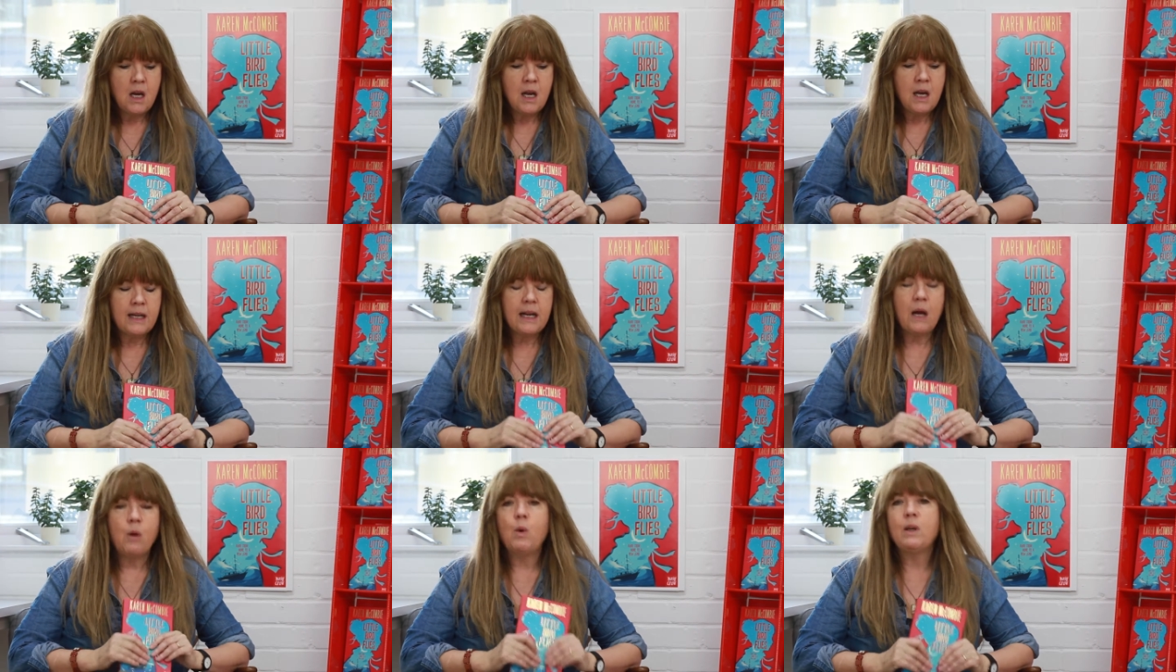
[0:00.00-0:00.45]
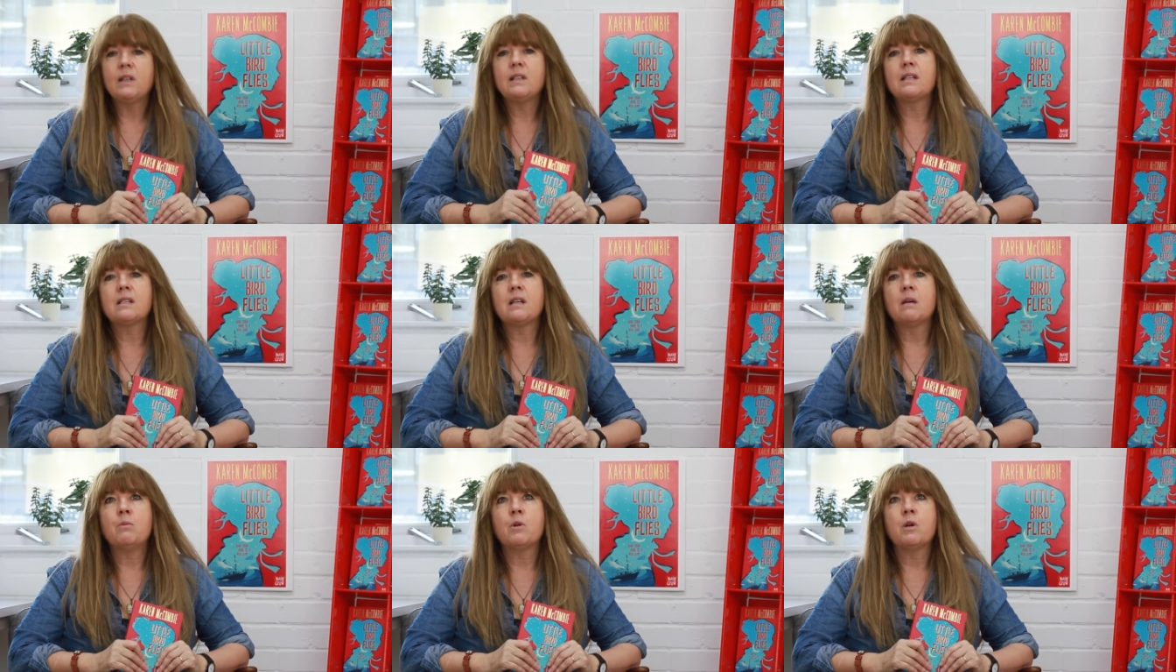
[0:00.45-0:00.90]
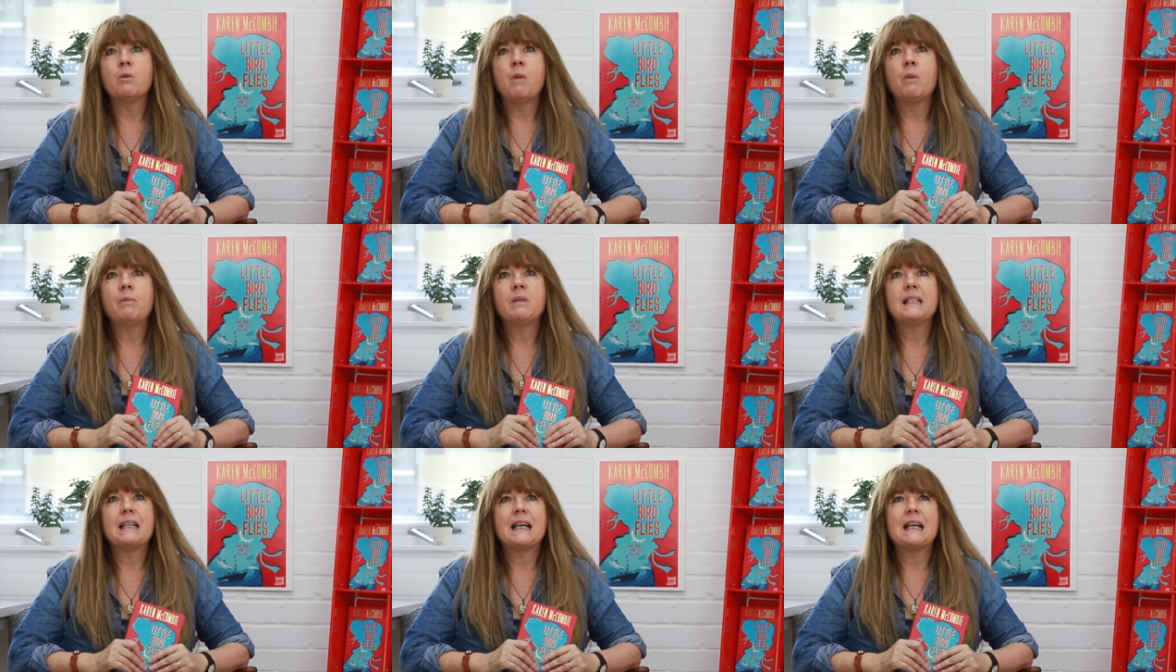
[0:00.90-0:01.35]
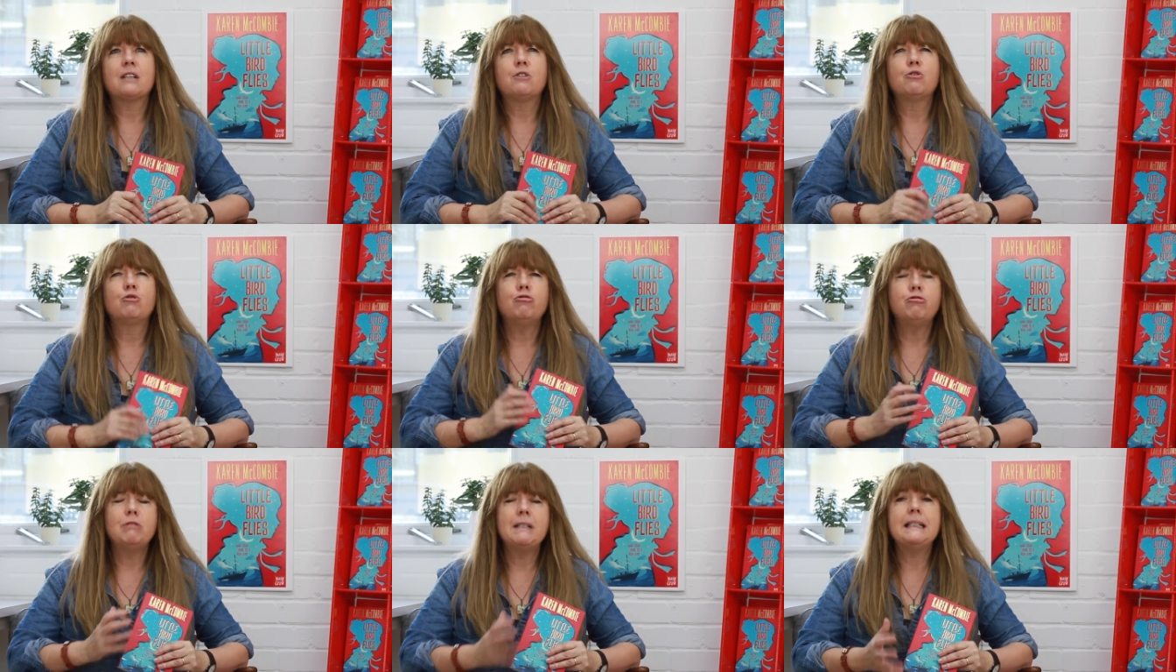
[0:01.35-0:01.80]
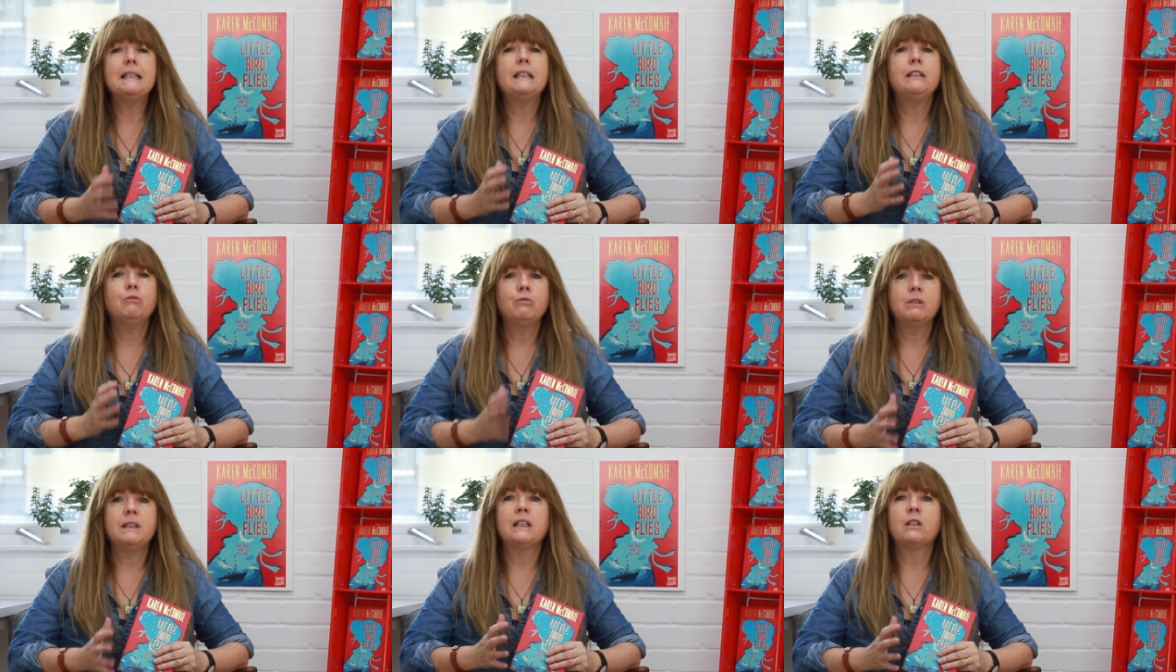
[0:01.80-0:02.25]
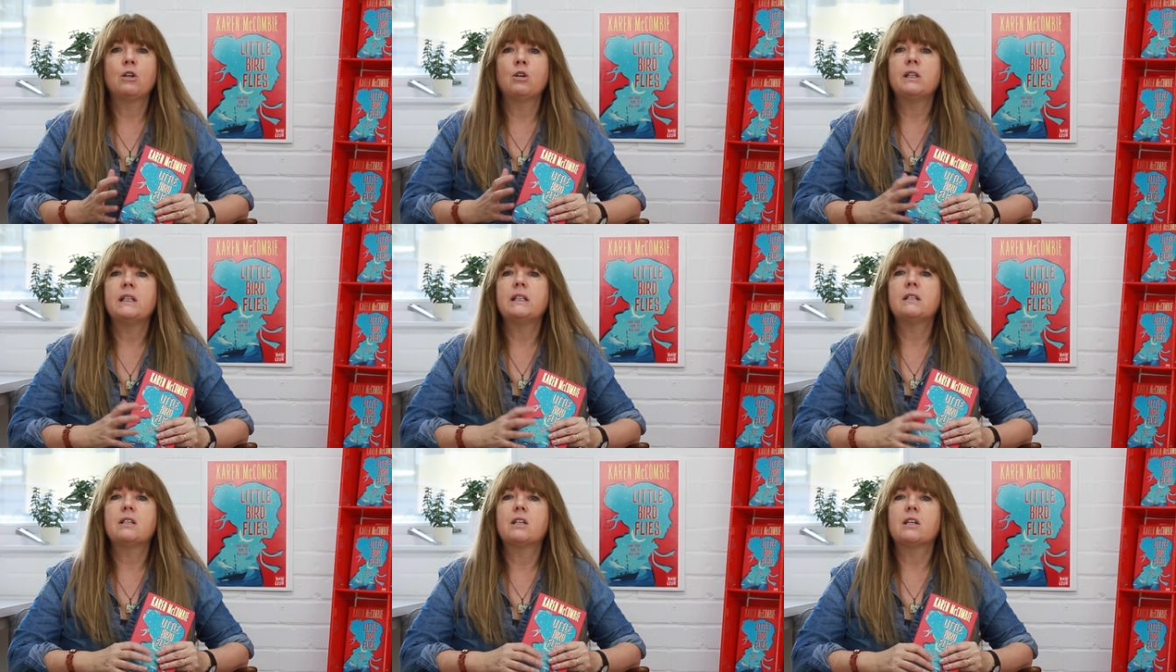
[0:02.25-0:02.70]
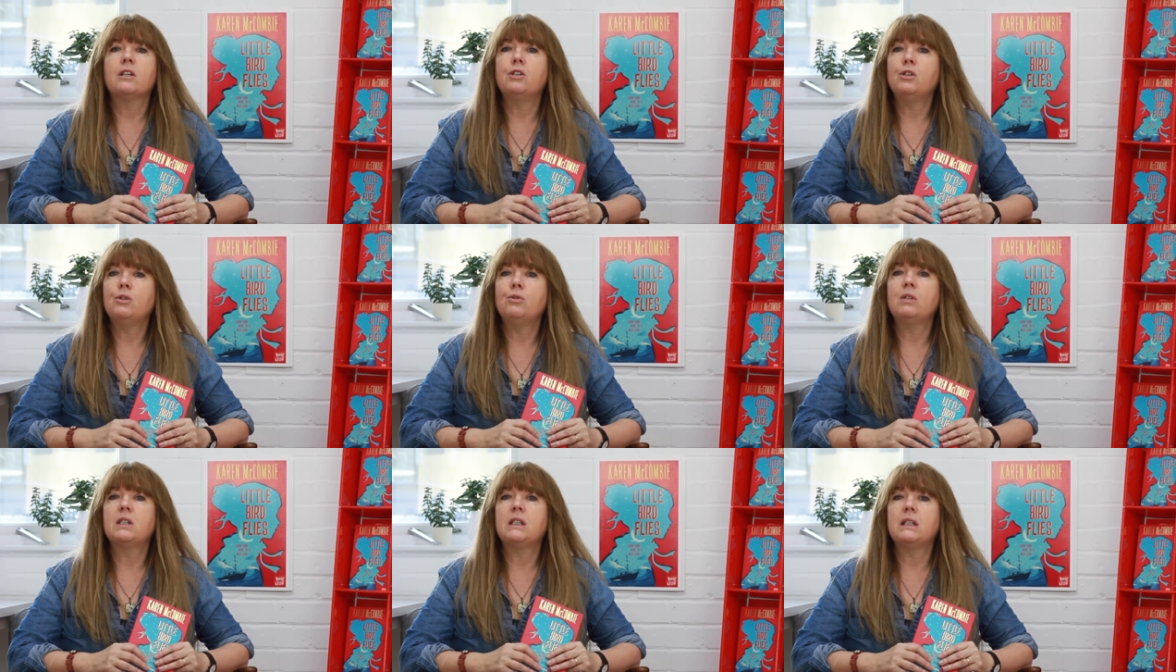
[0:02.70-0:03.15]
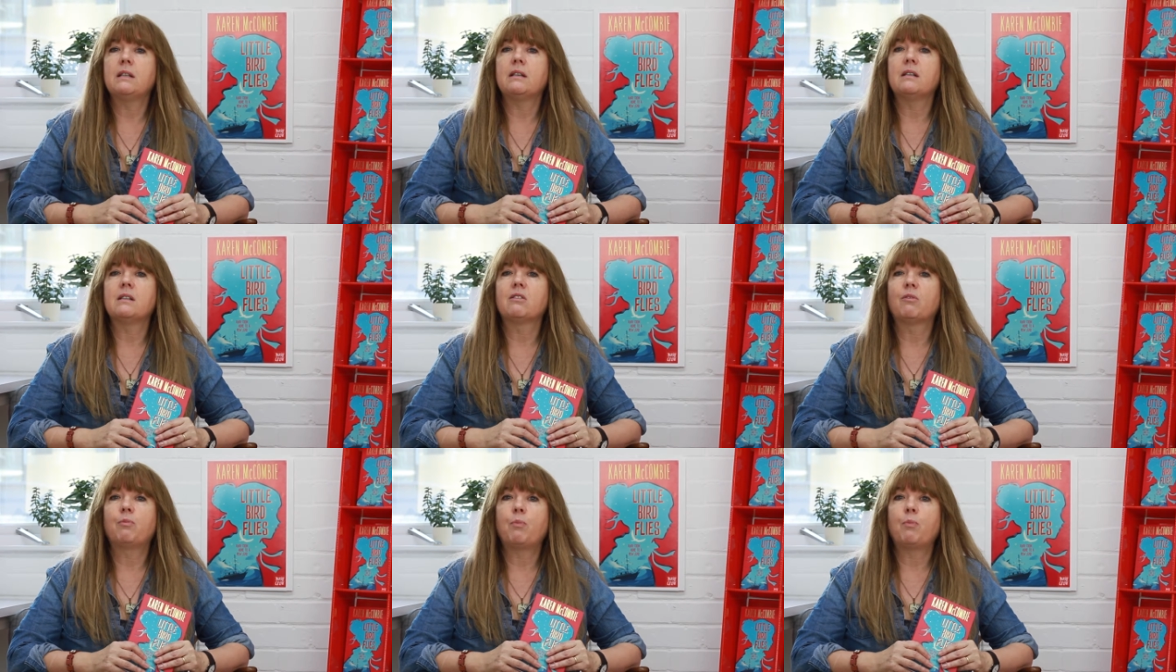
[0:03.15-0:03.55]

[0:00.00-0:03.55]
Now, one summer, Mum and Dad really got into a new series of